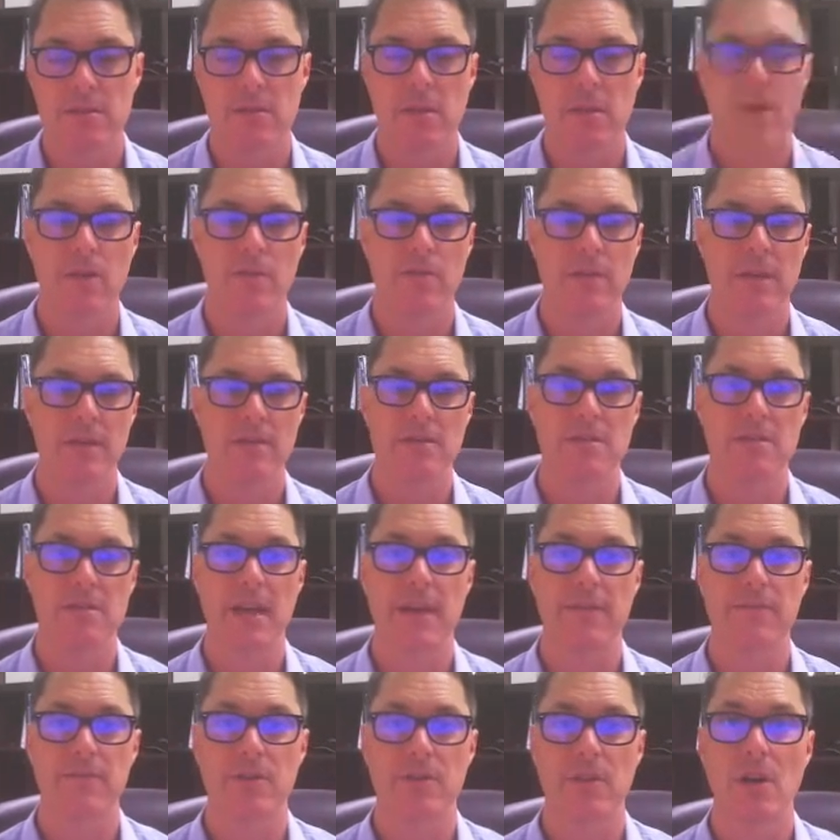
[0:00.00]
So they just
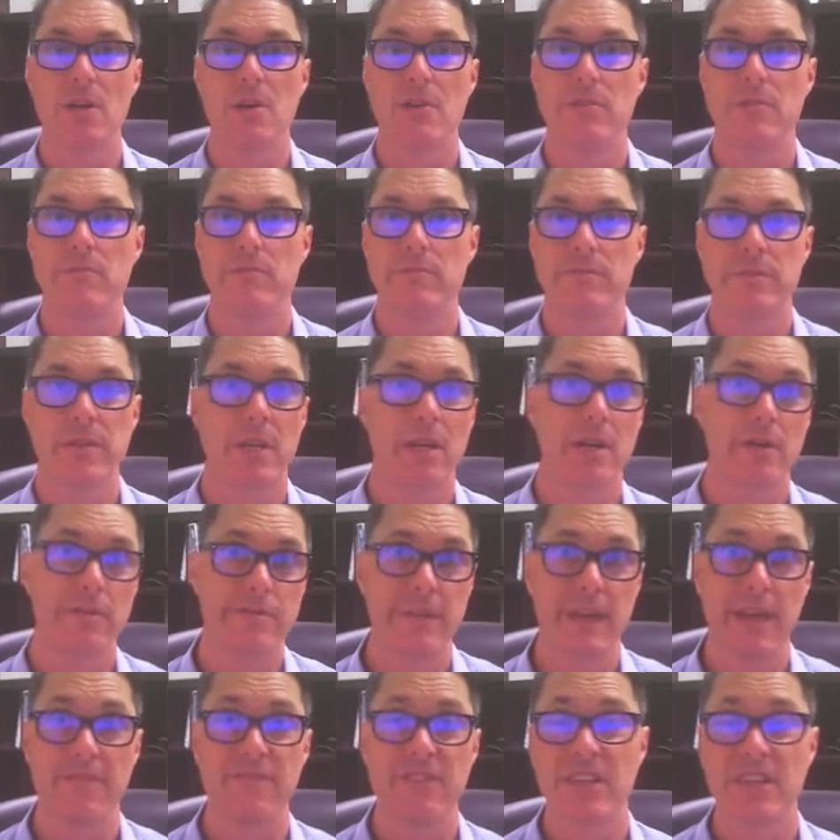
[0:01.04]
have to go,
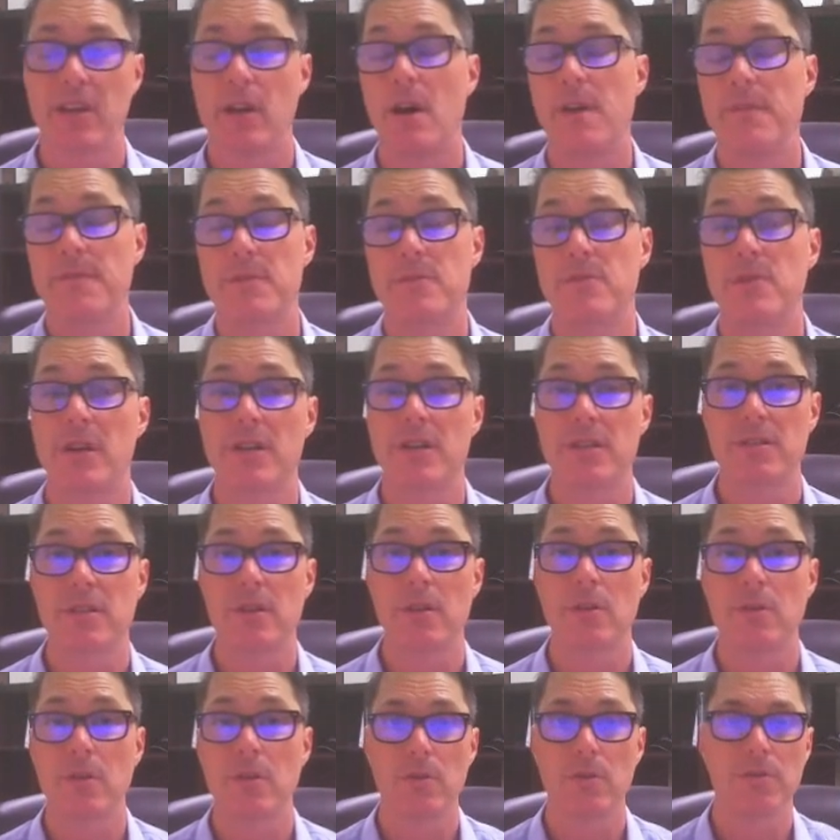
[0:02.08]
they have to get off the drugs,
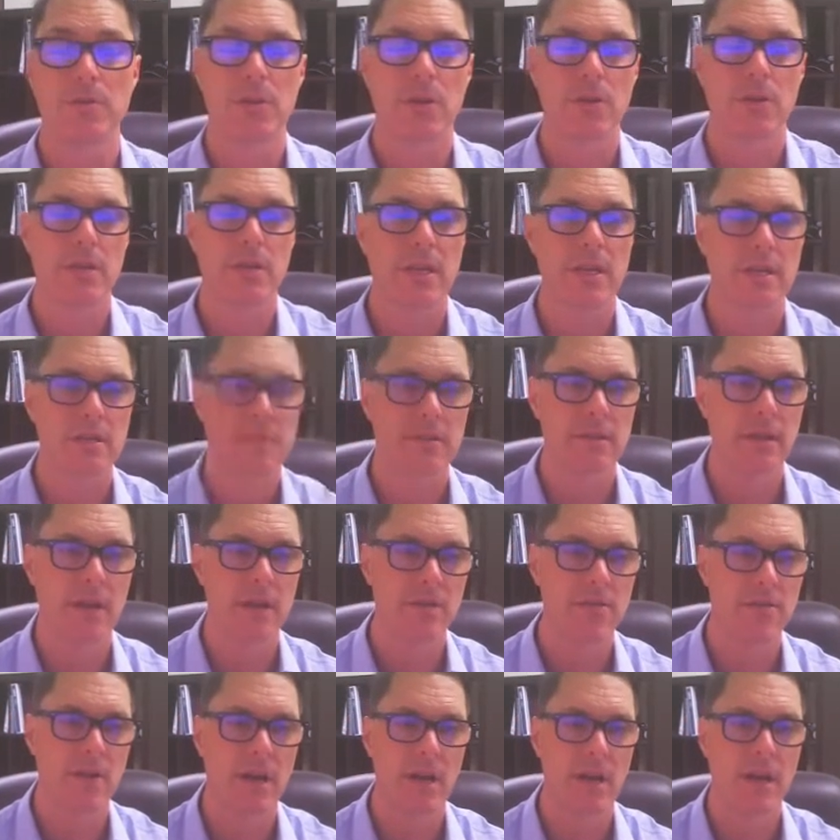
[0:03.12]
go cold turkey,
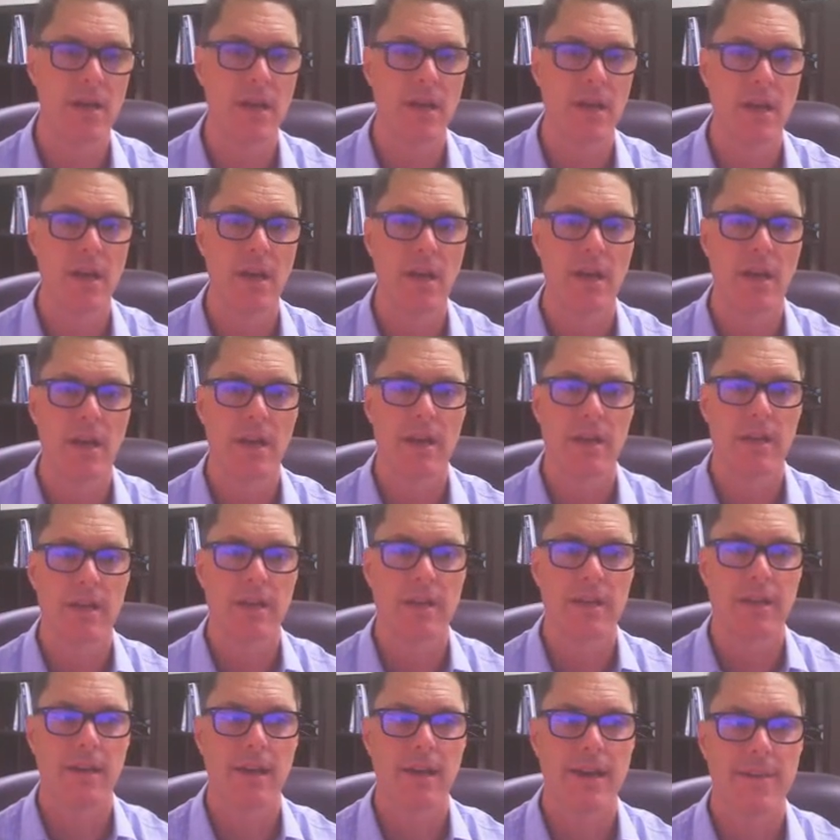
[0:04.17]
and try
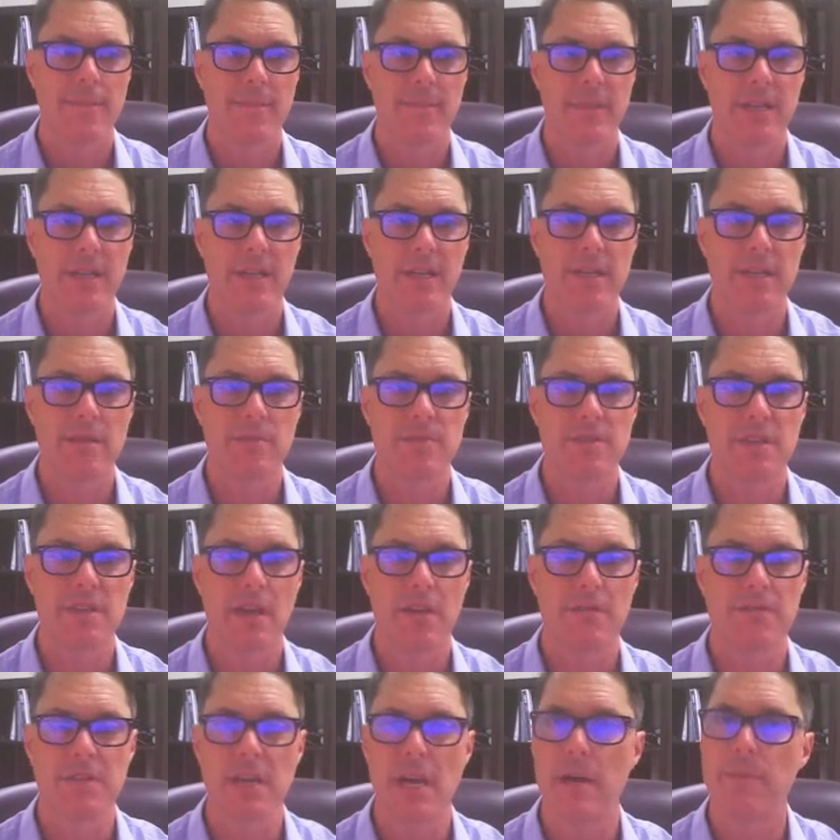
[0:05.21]
to clean
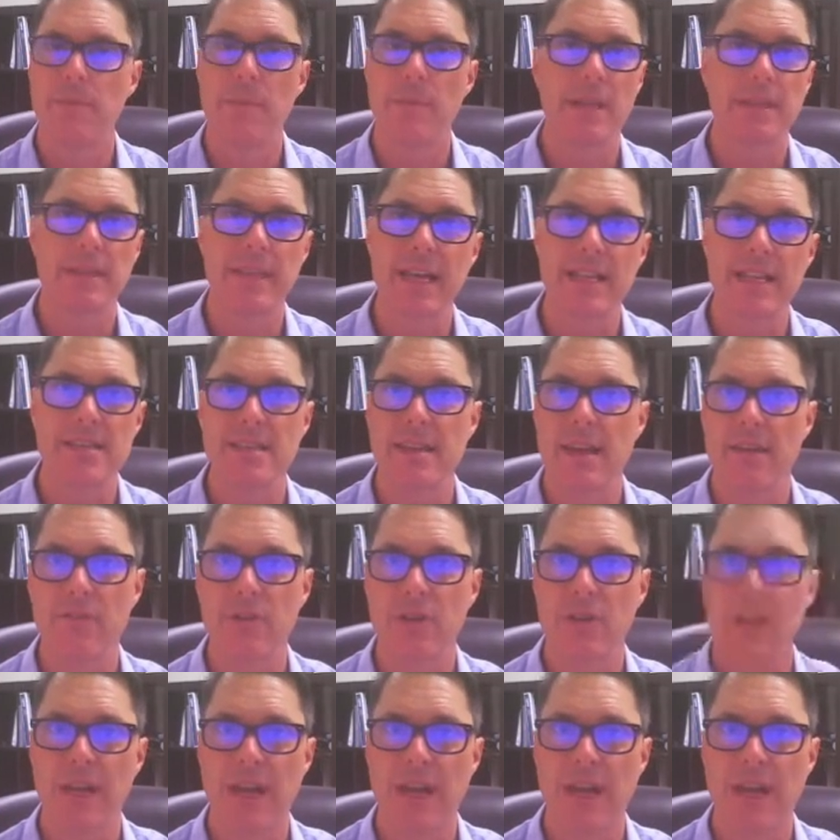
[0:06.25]
themselves up. But that's never going to